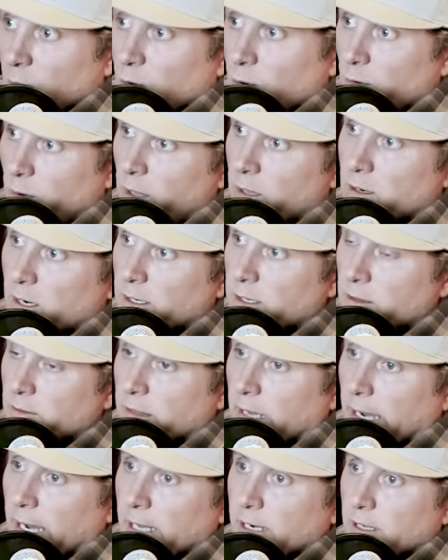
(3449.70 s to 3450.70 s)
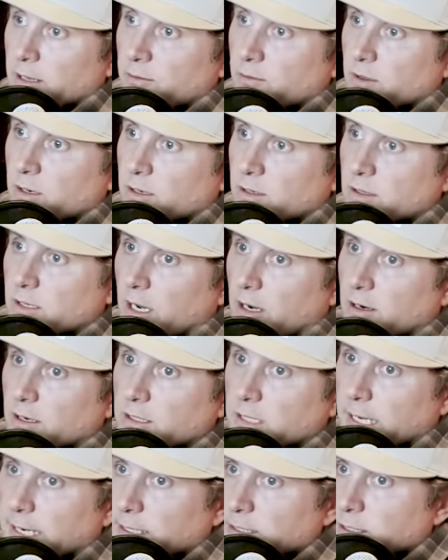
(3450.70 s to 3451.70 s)
Well, and I did that even down in
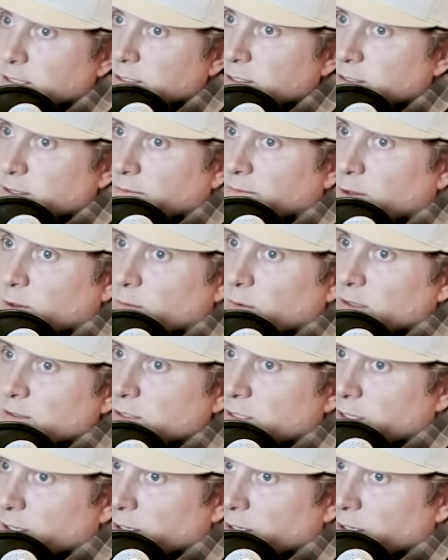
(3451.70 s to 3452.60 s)
Texas a few months